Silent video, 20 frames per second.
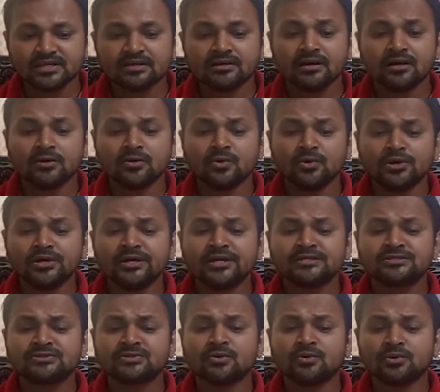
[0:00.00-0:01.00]
A good
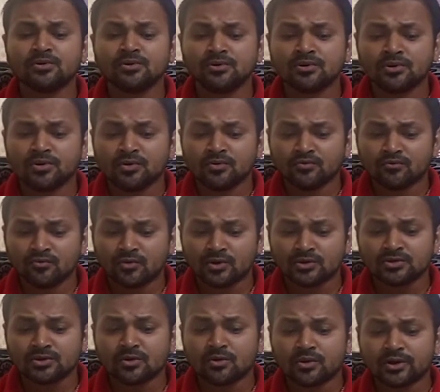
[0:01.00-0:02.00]
dress code for
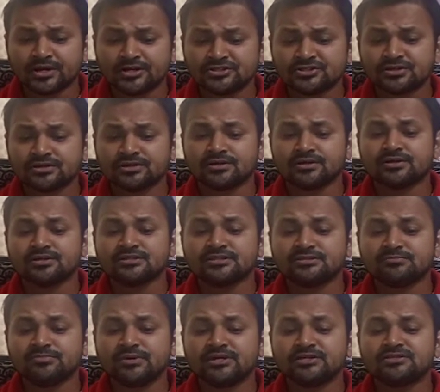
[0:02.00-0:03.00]
the occasion
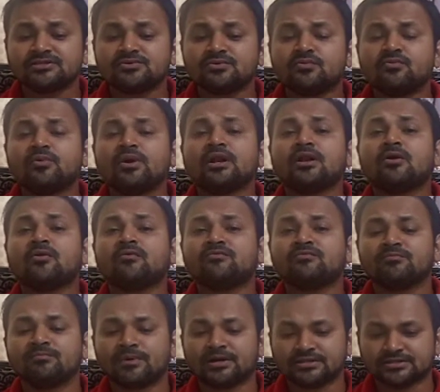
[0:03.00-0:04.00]
speaks well of
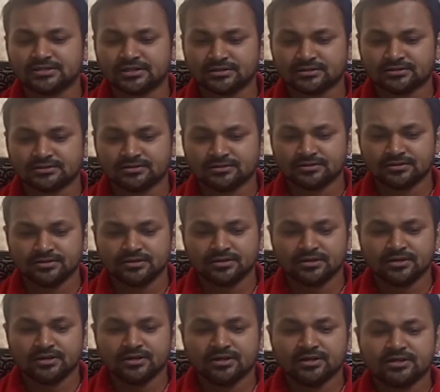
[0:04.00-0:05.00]
person.
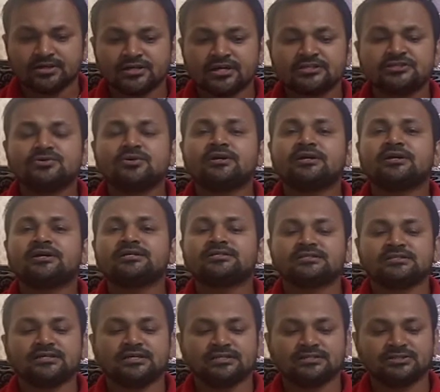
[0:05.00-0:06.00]
Casual
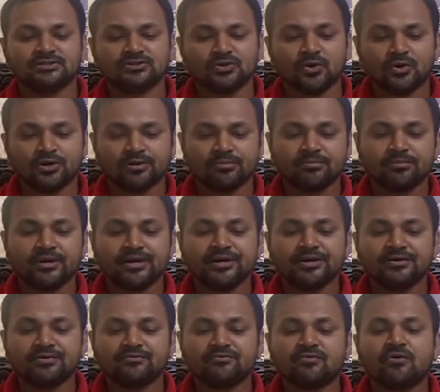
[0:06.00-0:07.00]
dress is not
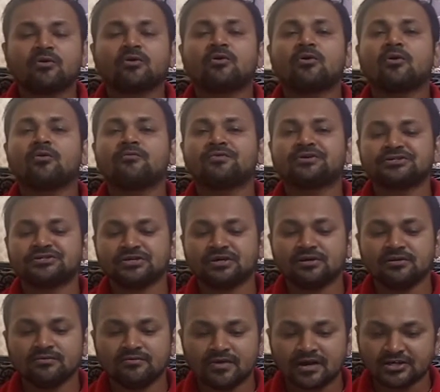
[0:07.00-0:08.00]
meant for official
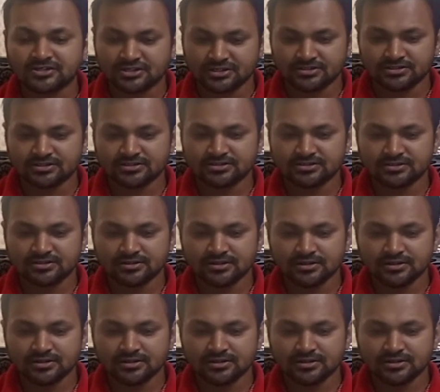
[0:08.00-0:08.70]
functions.